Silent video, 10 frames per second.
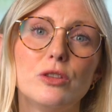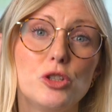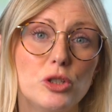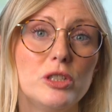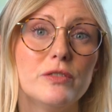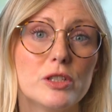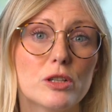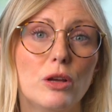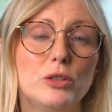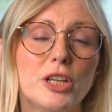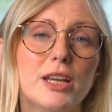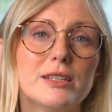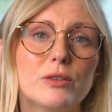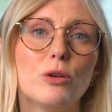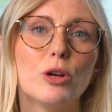The duty of disclosure
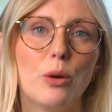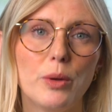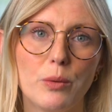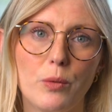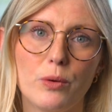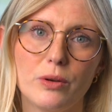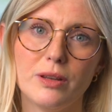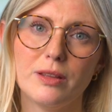is an ongoing one,